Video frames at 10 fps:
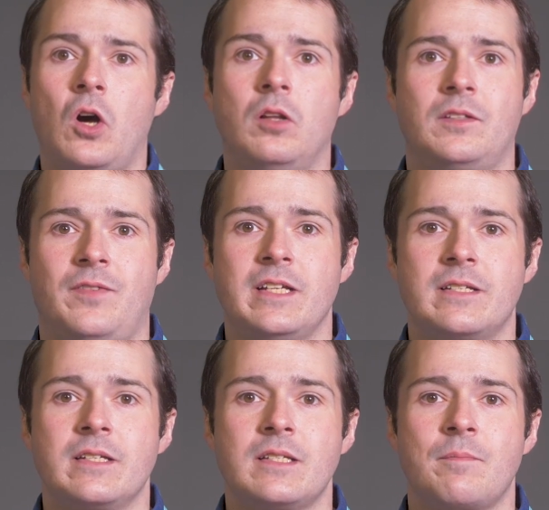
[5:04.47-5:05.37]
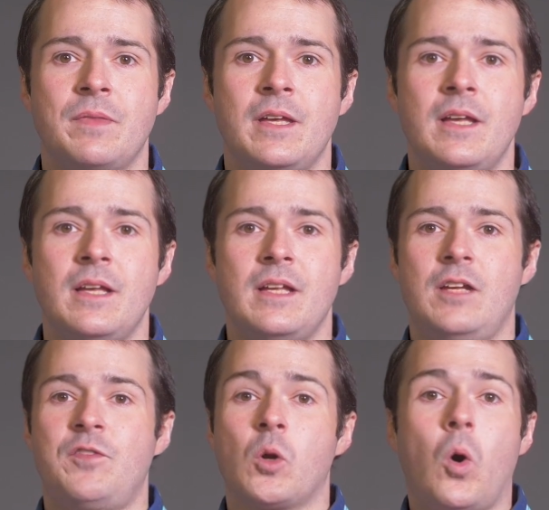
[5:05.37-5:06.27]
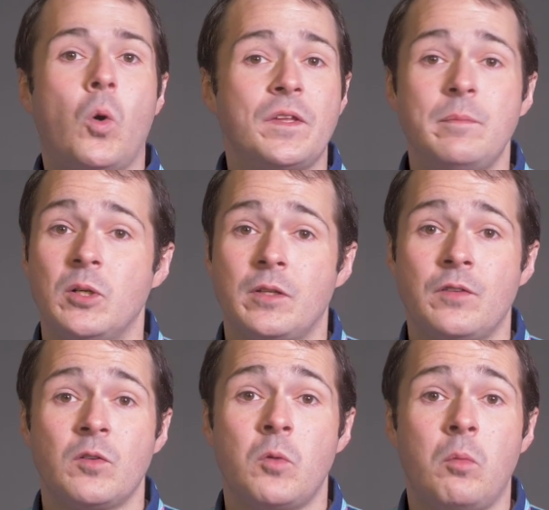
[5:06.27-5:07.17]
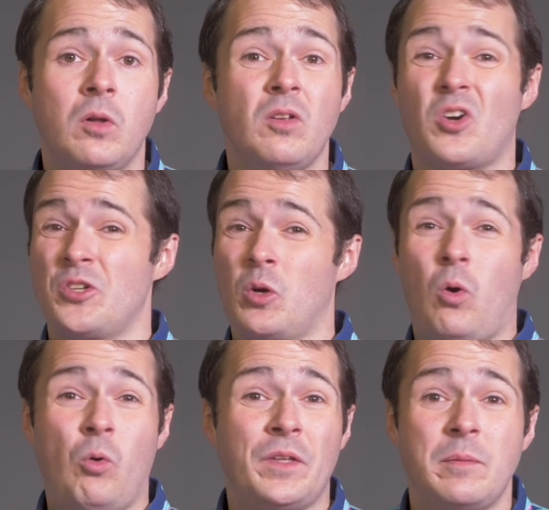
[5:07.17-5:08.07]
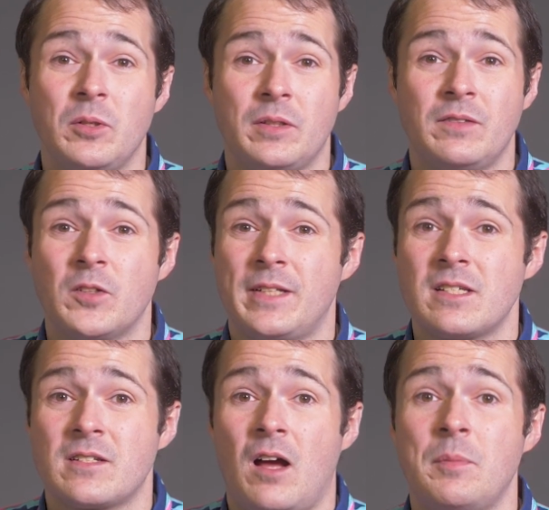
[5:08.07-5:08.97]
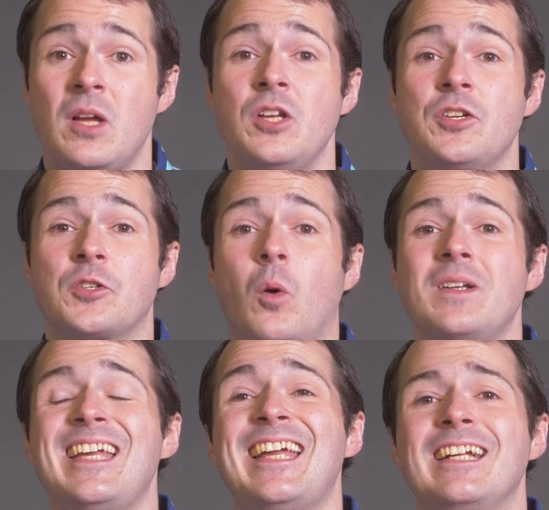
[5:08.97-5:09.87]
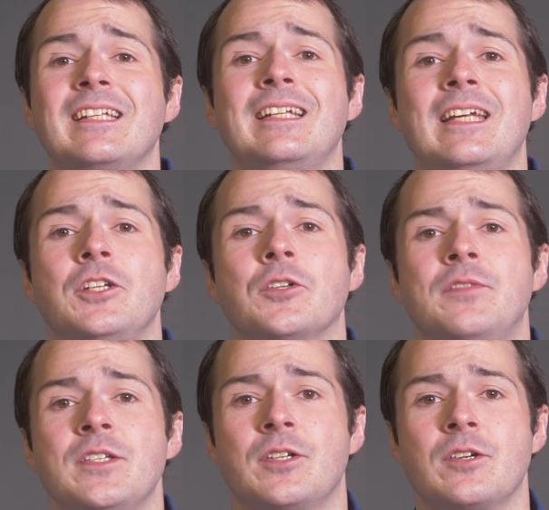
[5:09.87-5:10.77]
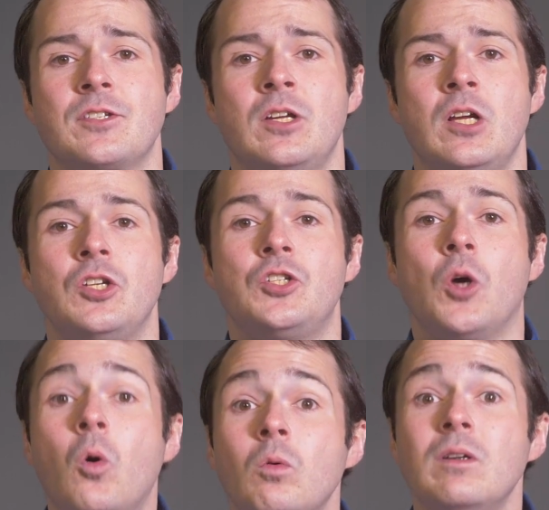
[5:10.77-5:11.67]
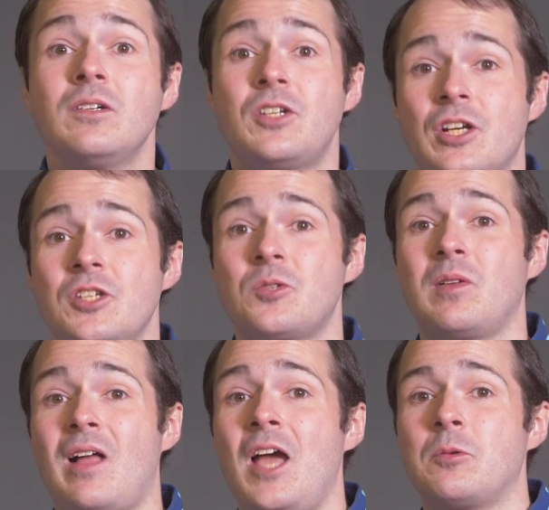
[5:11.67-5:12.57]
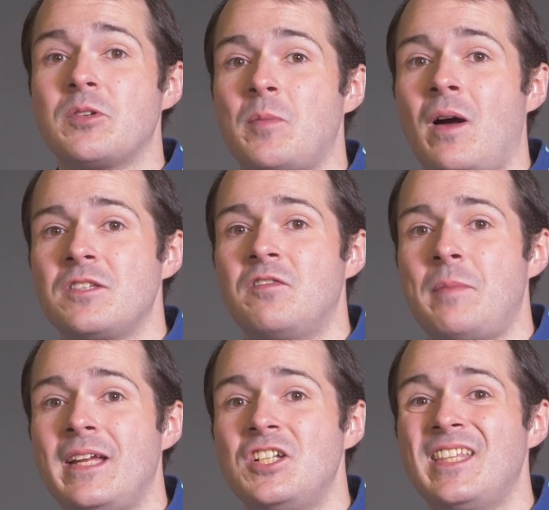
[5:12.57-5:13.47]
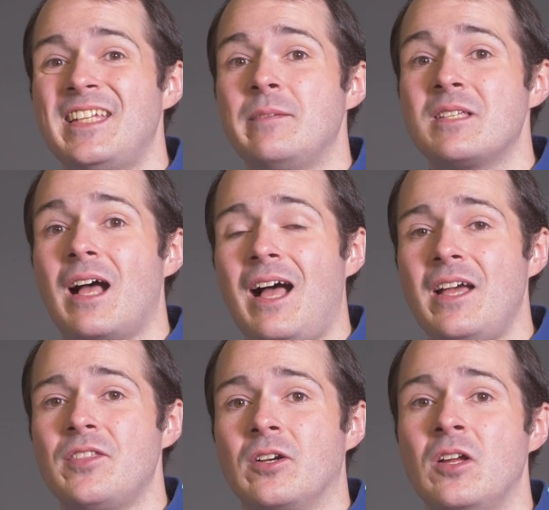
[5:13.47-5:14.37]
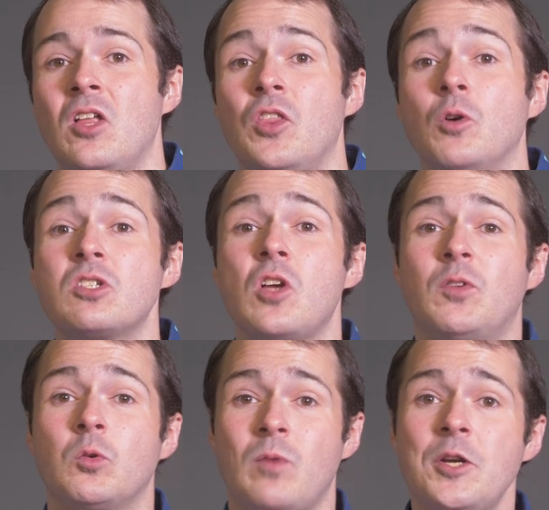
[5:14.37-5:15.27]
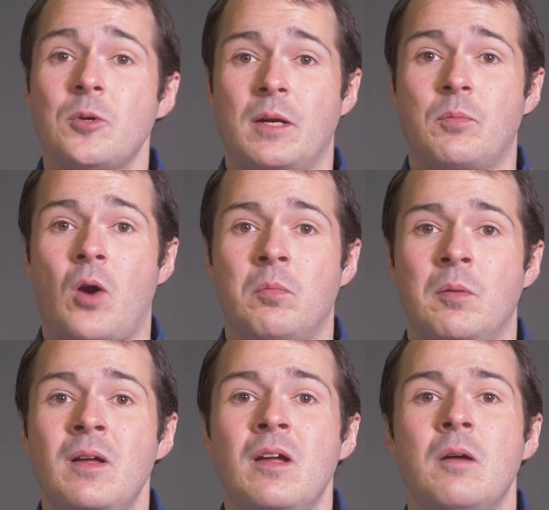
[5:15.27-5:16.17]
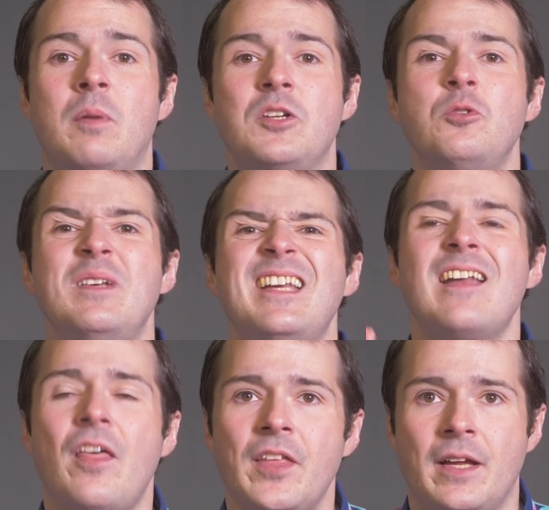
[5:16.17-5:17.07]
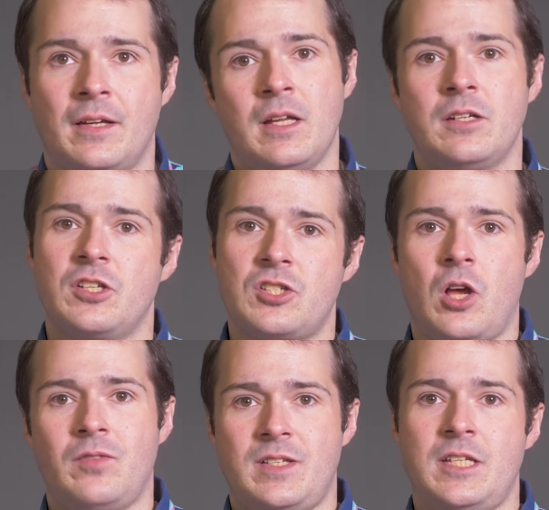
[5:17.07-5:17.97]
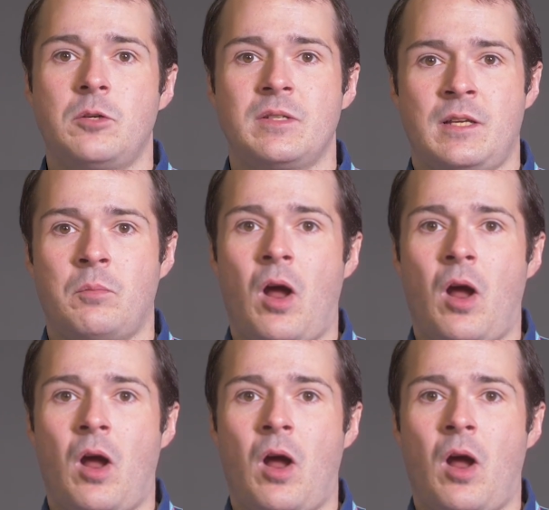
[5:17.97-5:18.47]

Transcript: all devices. If you're only building for mobile or you're only building for desktop, you're going to alienate your visitors. Don't just rely on responsive page themes either. Those solve a rendering problem, but do nothing to solve a sequencing